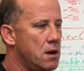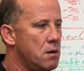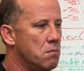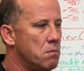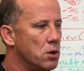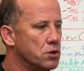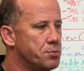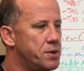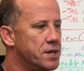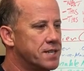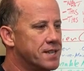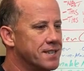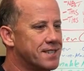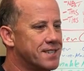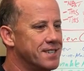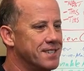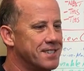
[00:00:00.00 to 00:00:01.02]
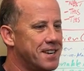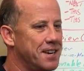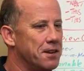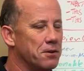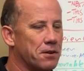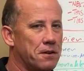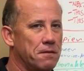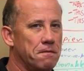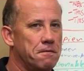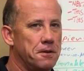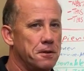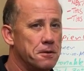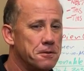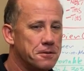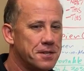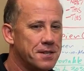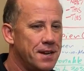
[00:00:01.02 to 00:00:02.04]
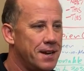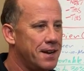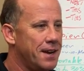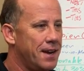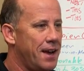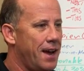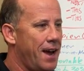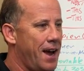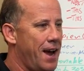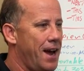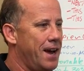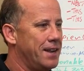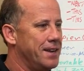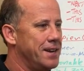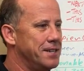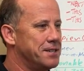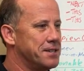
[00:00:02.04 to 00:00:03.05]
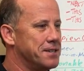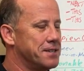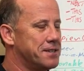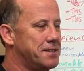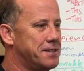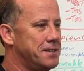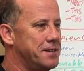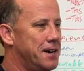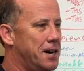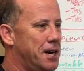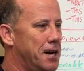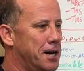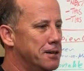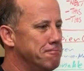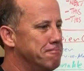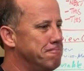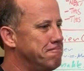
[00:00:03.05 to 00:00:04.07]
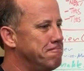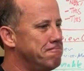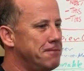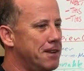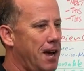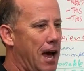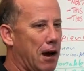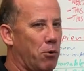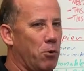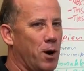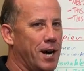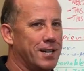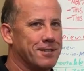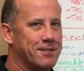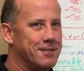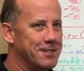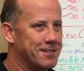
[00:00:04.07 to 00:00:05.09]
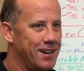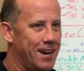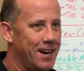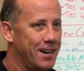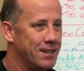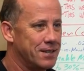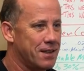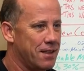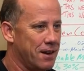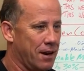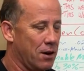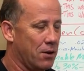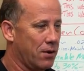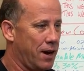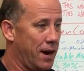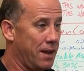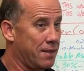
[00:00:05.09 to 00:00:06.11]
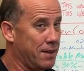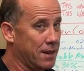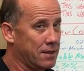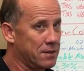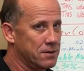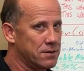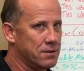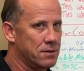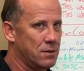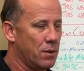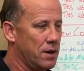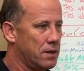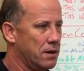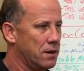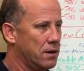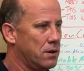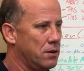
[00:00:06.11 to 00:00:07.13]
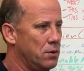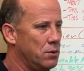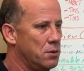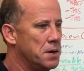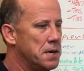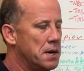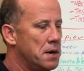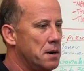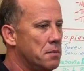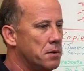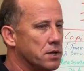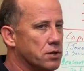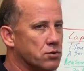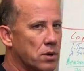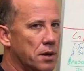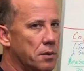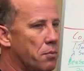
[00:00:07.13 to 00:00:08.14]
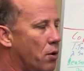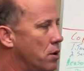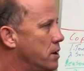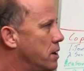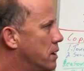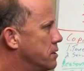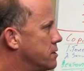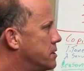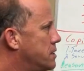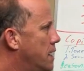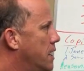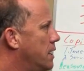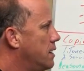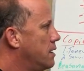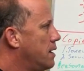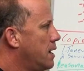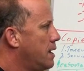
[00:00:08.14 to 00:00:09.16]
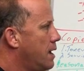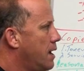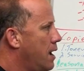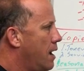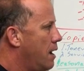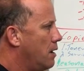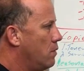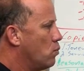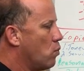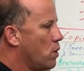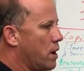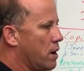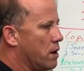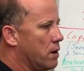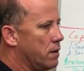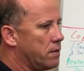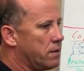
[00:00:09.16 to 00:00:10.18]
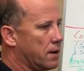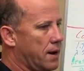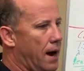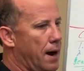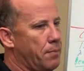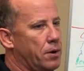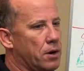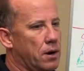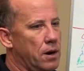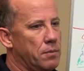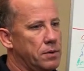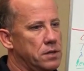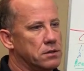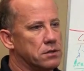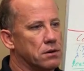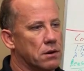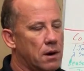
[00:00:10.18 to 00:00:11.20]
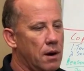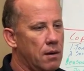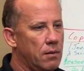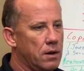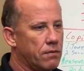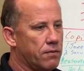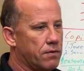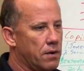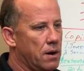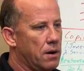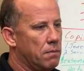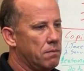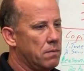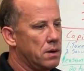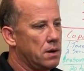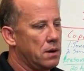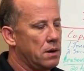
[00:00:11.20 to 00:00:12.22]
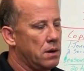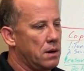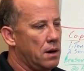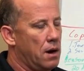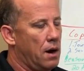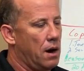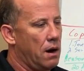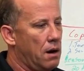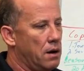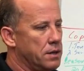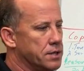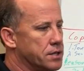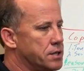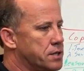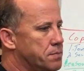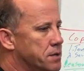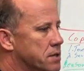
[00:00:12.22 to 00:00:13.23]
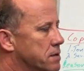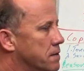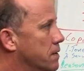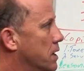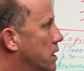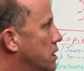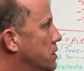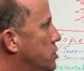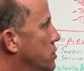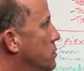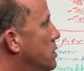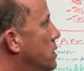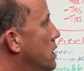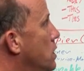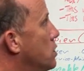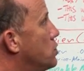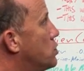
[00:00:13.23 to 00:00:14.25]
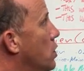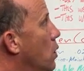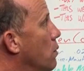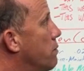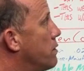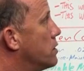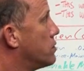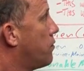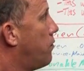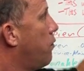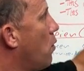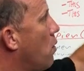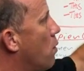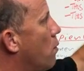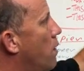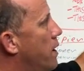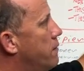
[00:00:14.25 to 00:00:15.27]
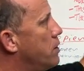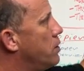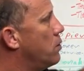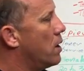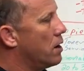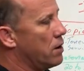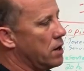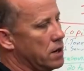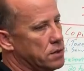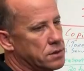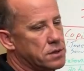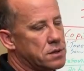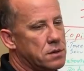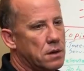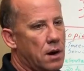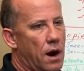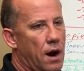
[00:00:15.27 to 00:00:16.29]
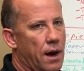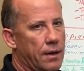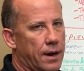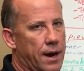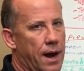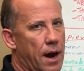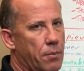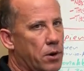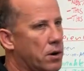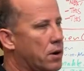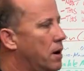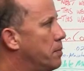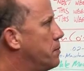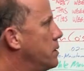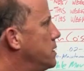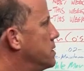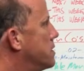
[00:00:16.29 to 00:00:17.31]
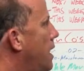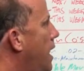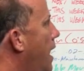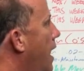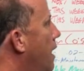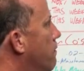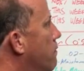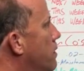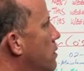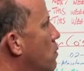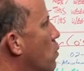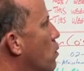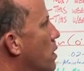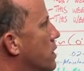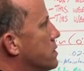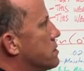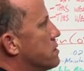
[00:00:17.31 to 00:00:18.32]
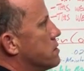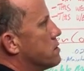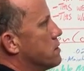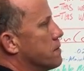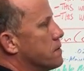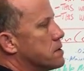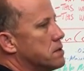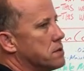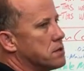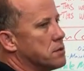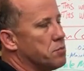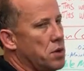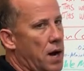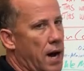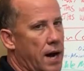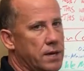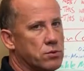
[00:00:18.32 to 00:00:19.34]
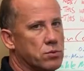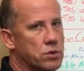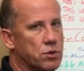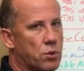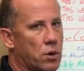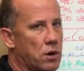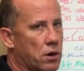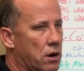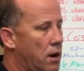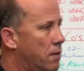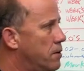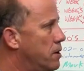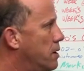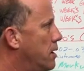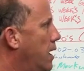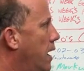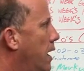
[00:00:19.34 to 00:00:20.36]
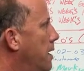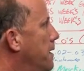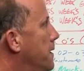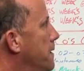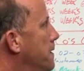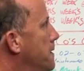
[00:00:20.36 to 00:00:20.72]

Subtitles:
most businesses get a little confused and they just acquiesce and sign it thinking, okay, I think this is the right thing to do, but it's really important you understand it and where the copier companies are coming from on this specific issue. So there's 4 revenue areas that copier companies have. One is the service and supplies, which we're going to cover today.